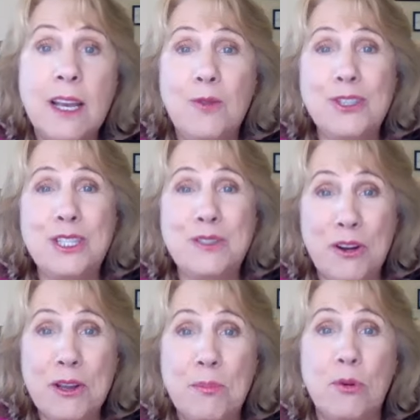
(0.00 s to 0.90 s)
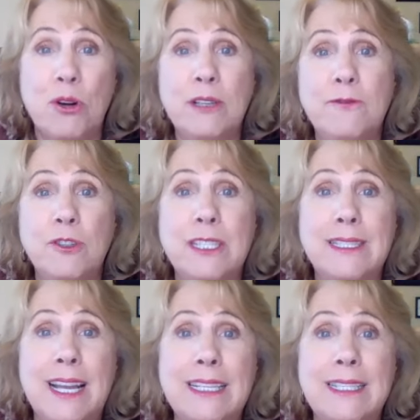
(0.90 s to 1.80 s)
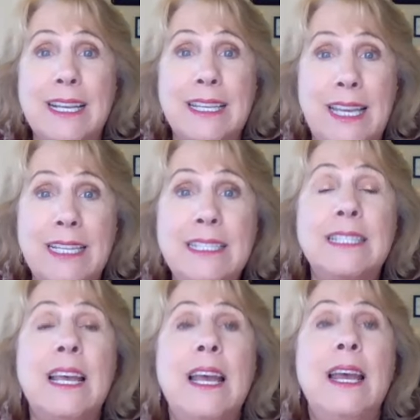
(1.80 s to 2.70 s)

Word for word: which is very important for dyslexic kids.